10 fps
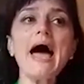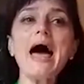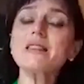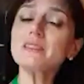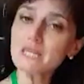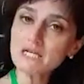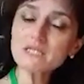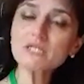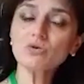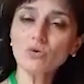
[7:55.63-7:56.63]
and this
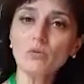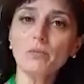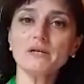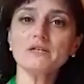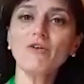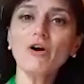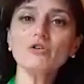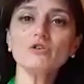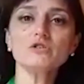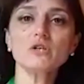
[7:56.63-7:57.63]
group is
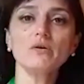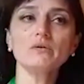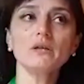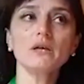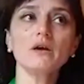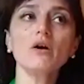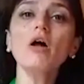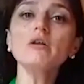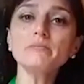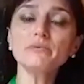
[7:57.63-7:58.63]
focused on the
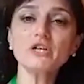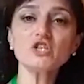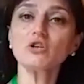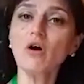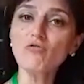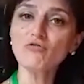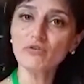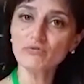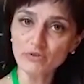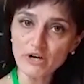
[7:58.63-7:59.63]
collaboration of
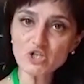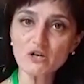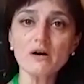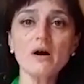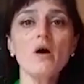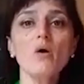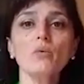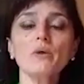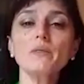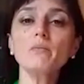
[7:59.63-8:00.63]
Russia
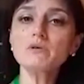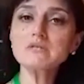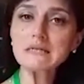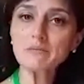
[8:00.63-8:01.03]
with the Muslim